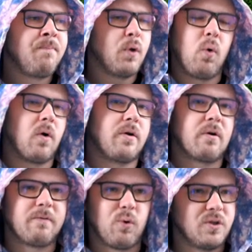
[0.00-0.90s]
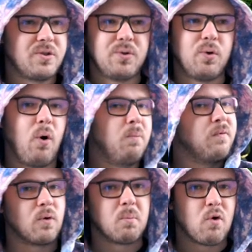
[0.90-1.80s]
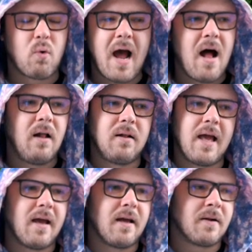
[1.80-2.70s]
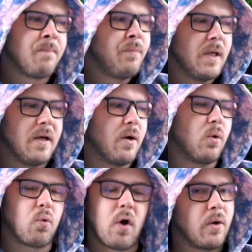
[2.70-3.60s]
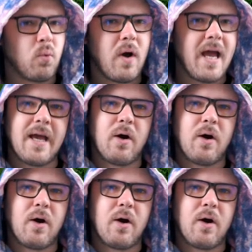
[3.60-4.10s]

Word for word: Or you're forced to hope for morale and, you know, run away.